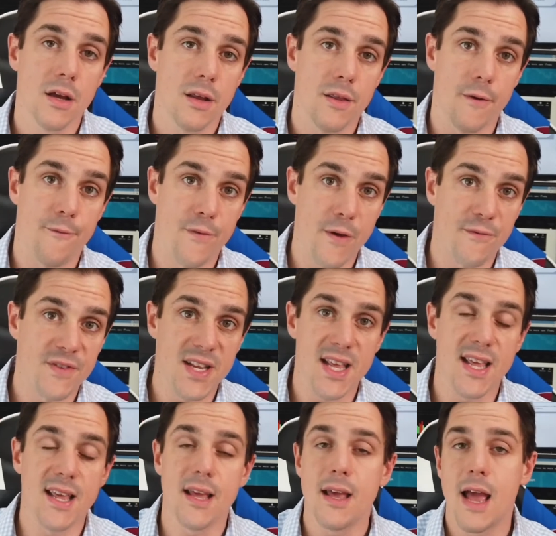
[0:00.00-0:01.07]
the
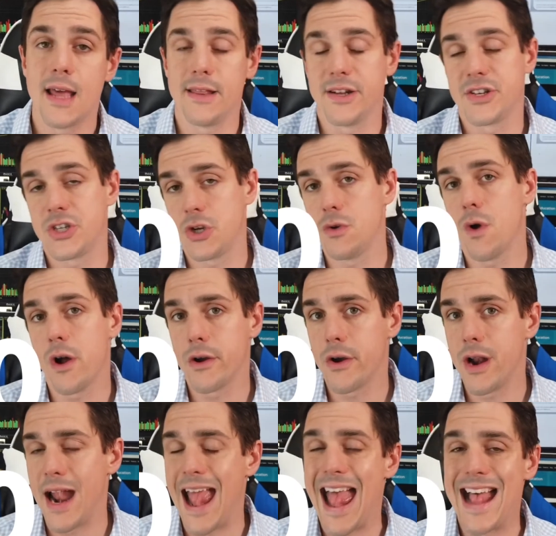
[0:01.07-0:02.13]
50, and the
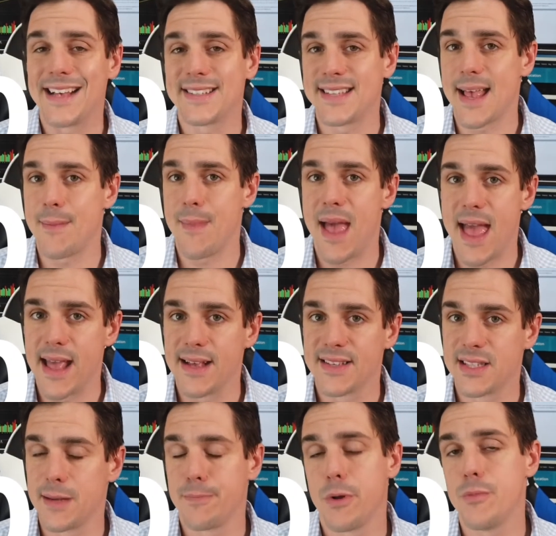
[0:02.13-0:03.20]
200 SMA,
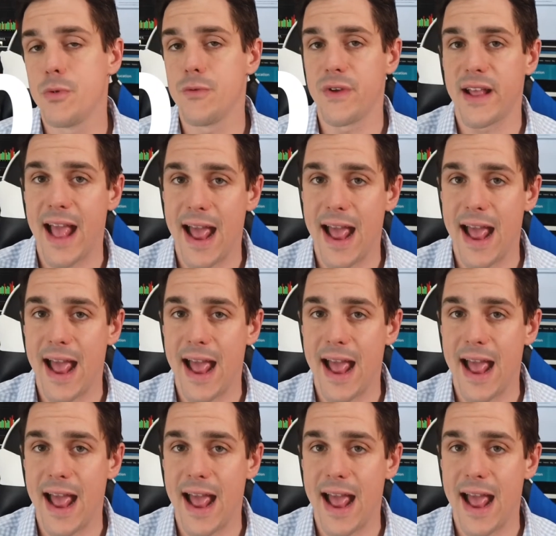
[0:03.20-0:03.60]
simple moving